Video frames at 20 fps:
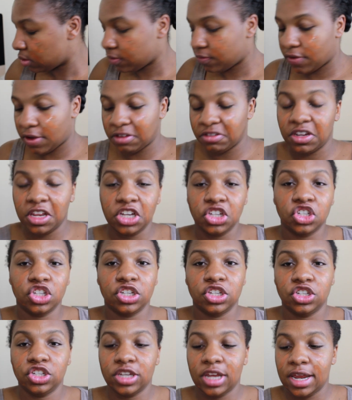
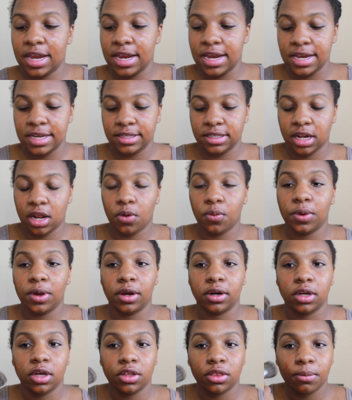foundation shades that I
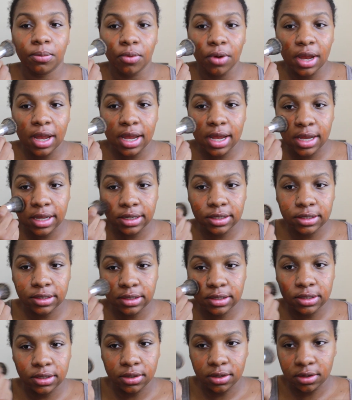wear in other
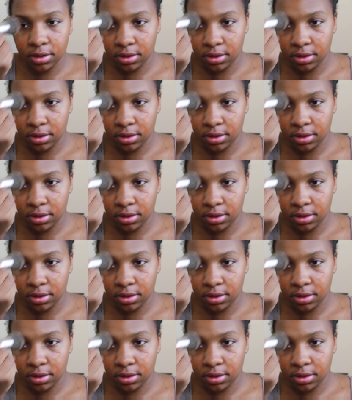brands.